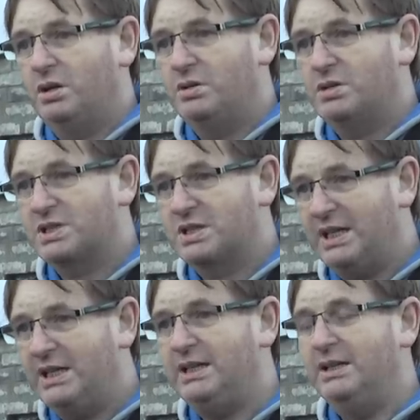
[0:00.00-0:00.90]
who
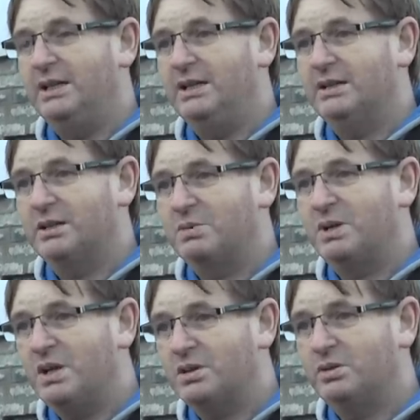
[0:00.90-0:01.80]
see that
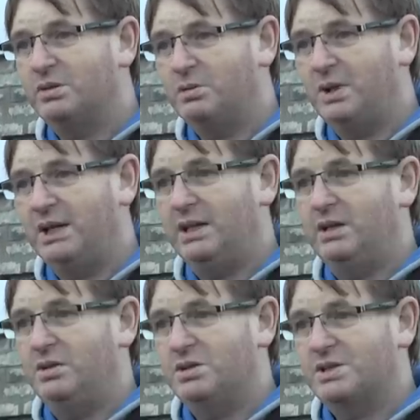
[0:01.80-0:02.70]
we're not going away,
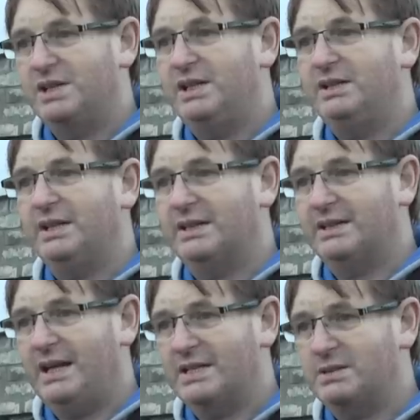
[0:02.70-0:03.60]
who see that
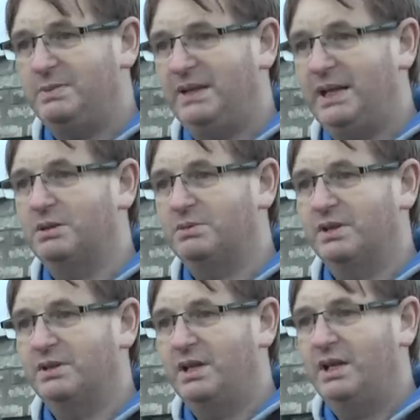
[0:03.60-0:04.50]
it has to be dealt
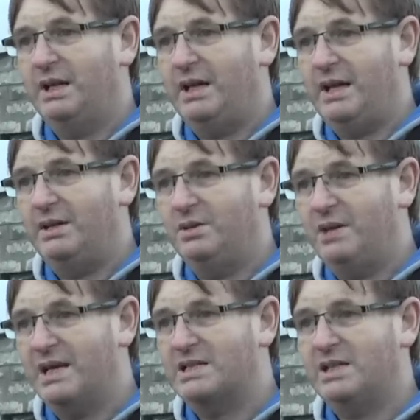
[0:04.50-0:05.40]
with, and who
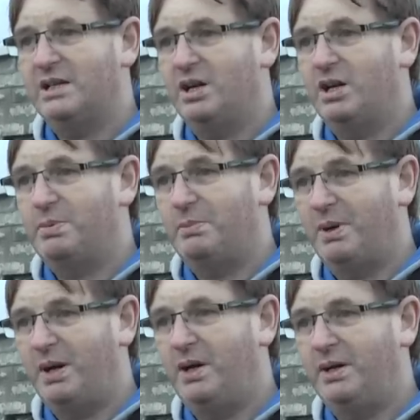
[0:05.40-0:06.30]
actually are
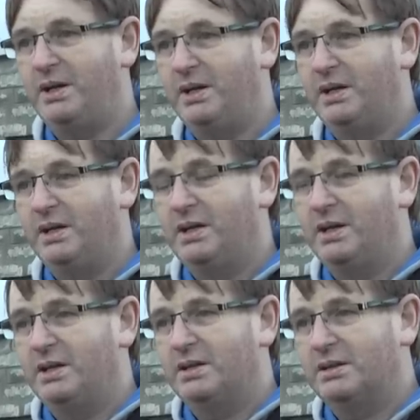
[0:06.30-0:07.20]
prepared
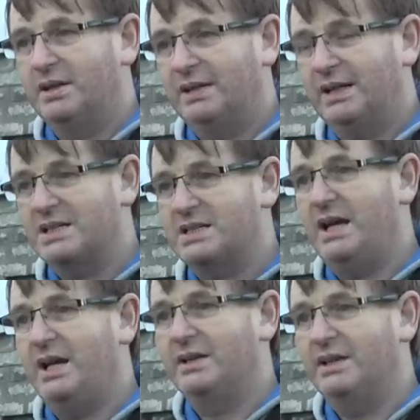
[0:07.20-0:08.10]
to a
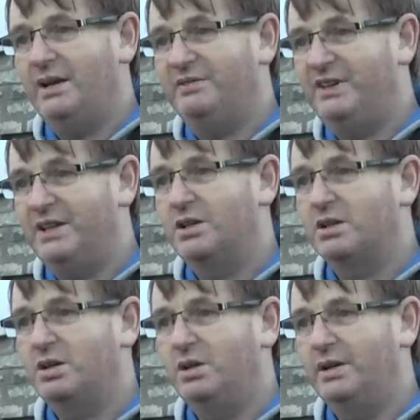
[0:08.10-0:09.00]
stand and fight
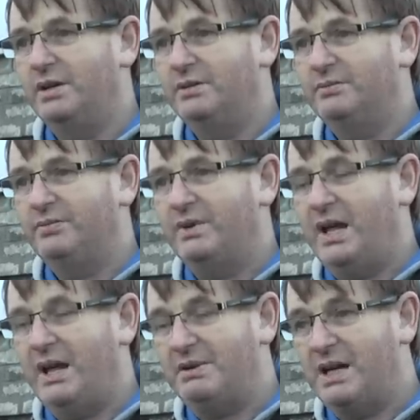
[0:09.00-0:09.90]
our corner.
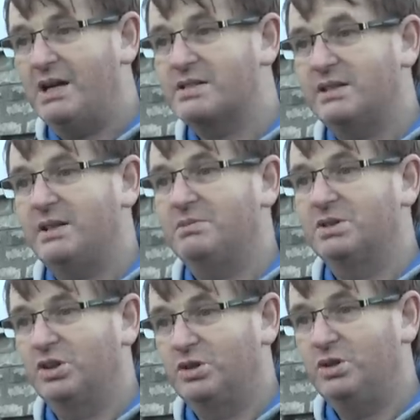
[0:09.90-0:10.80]
I would ask them
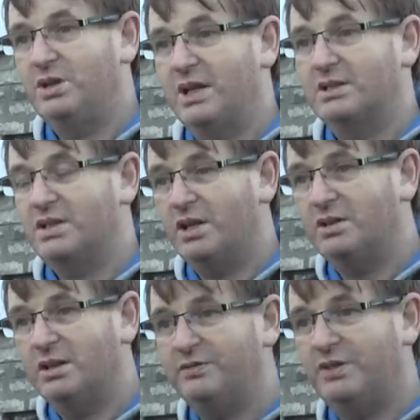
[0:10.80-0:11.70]
to do that, not
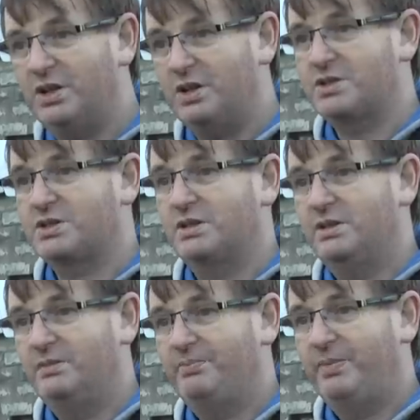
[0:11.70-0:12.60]
only for us,
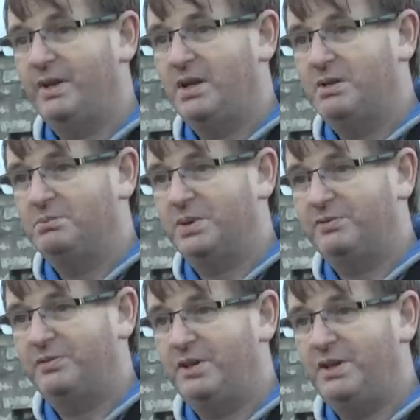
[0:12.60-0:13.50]

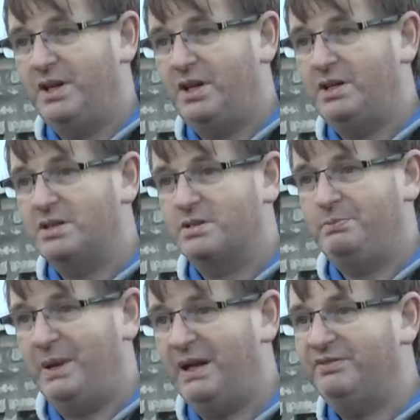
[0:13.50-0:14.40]
but for the areas of
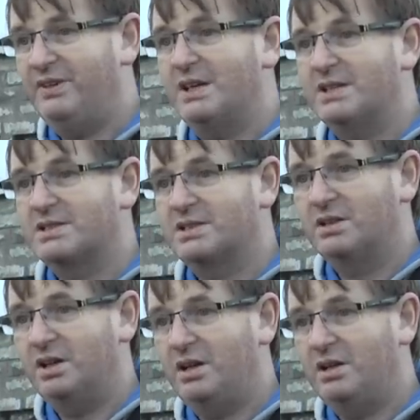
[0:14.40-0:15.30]
Belfast,
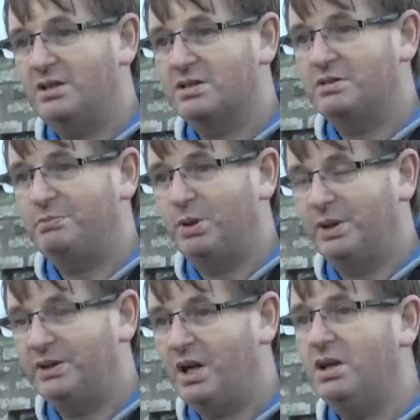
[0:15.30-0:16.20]
the areas of
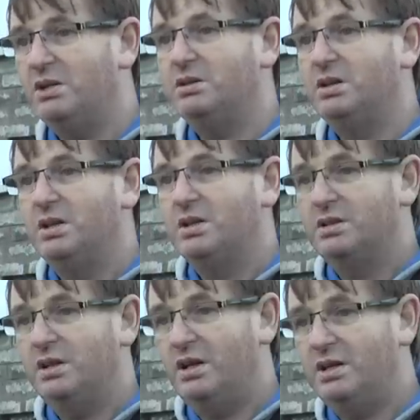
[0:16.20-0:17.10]
Portadown,
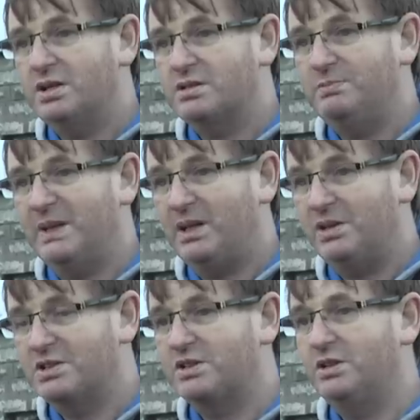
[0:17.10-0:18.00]
the areas of
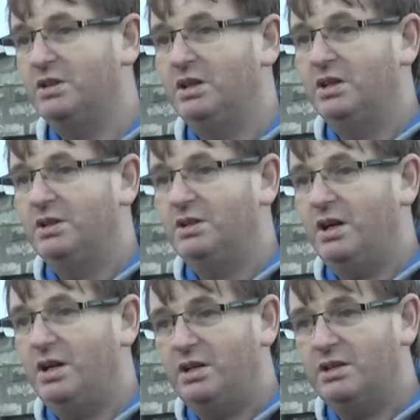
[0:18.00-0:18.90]
Mid-Ulster,
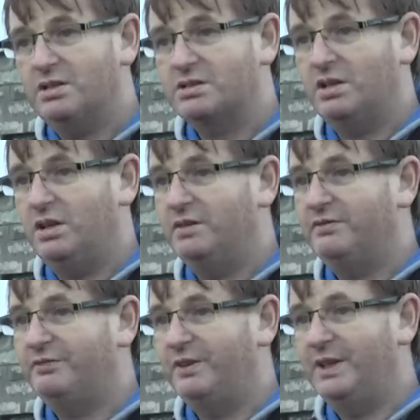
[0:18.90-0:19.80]
the areas of
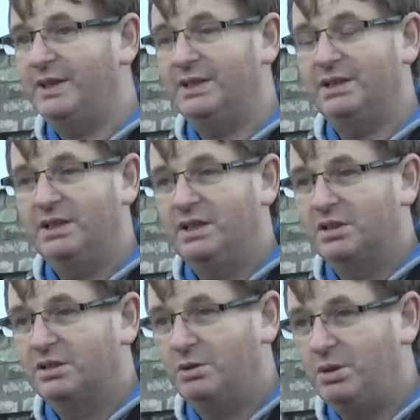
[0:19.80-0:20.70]

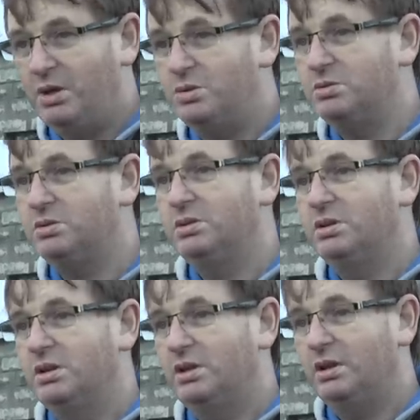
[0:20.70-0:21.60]
Tyrone,
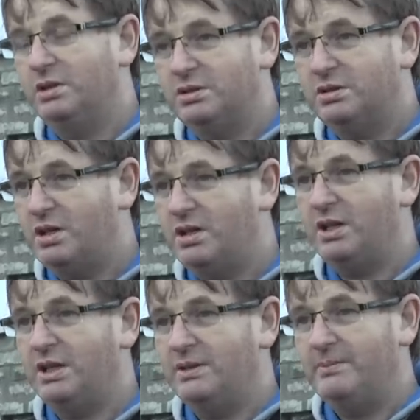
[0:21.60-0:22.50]

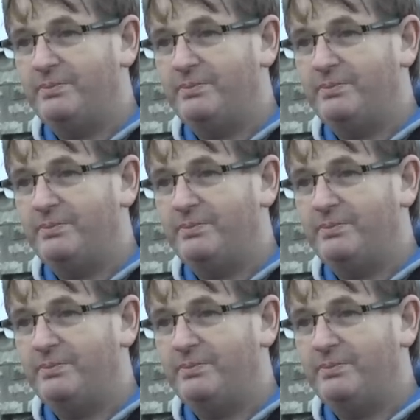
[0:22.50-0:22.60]
Londonderry.